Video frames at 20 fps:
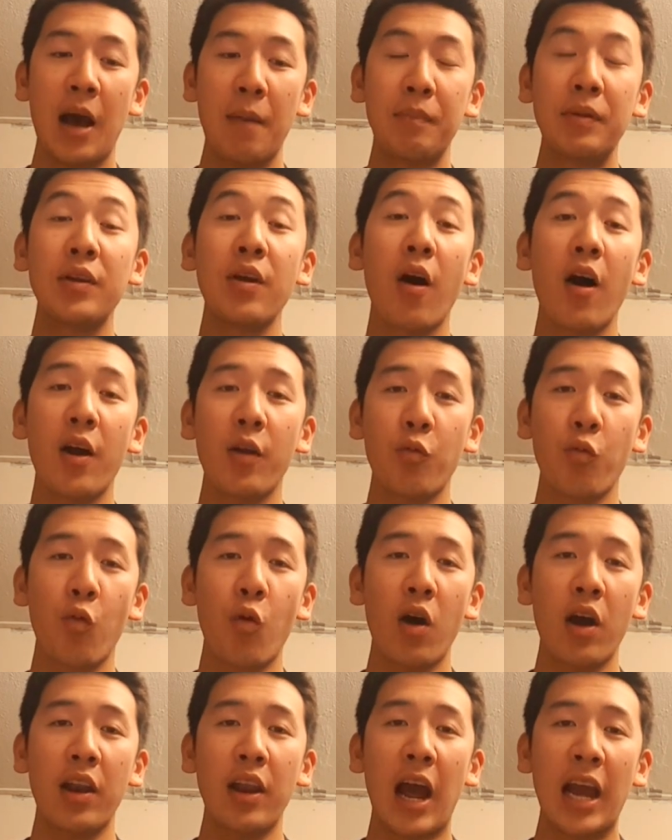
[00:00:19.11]
beyond
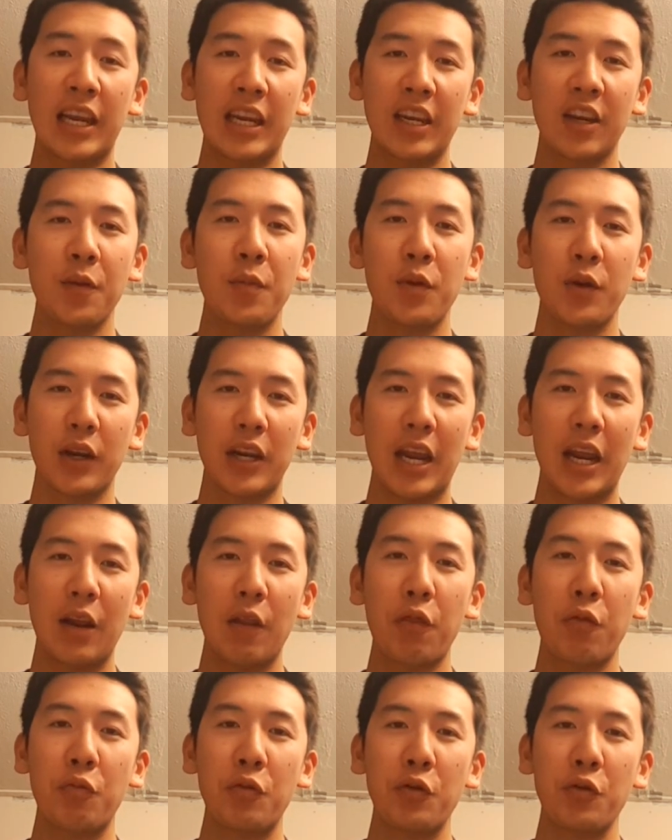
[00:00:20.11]
what I can communicate
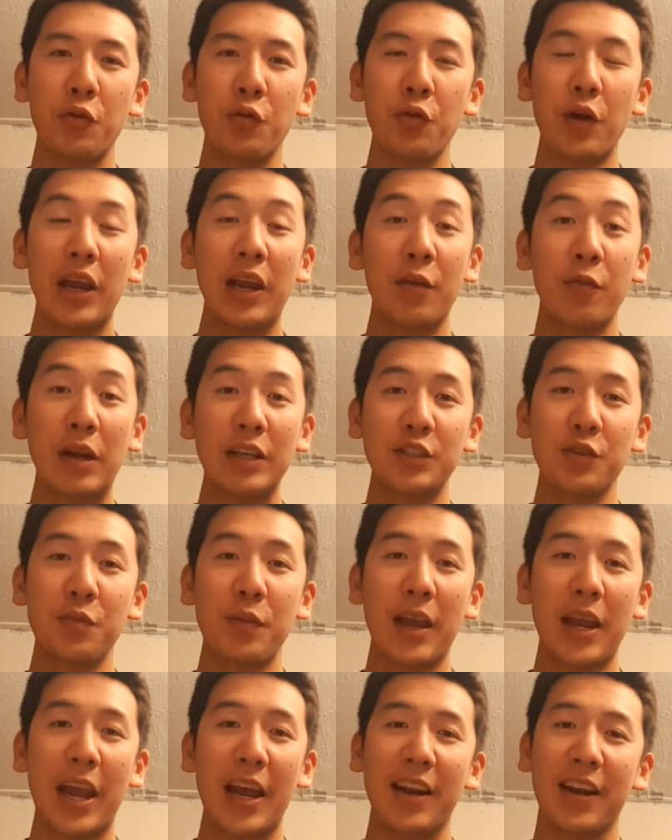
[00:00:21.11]
through a
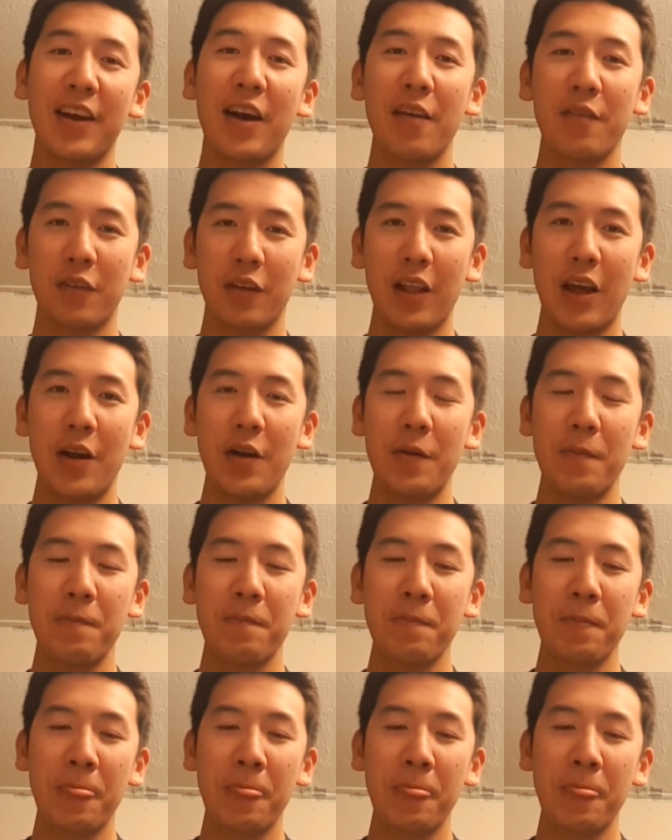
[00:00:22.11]
resume and a cover letter.